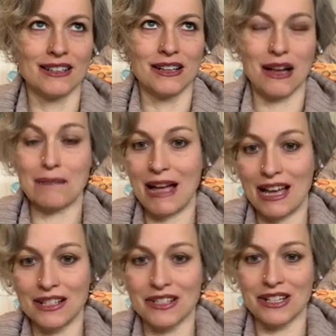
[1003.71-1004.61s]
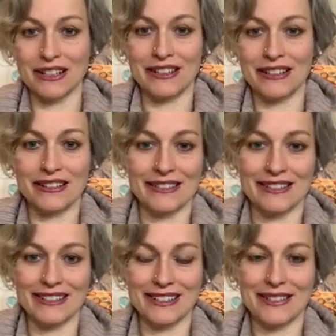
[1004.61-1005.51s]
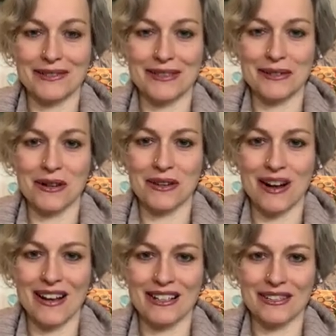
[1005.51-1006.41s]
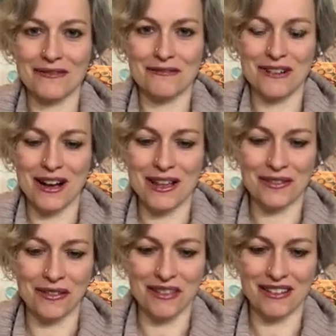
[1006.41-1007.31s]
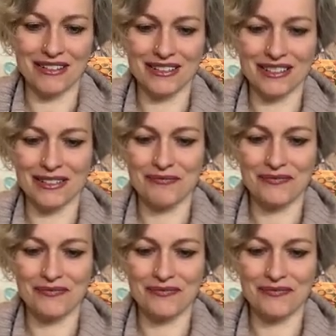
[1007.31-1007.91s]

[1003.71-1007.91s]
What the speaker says: imagine and, do all kinds of other things.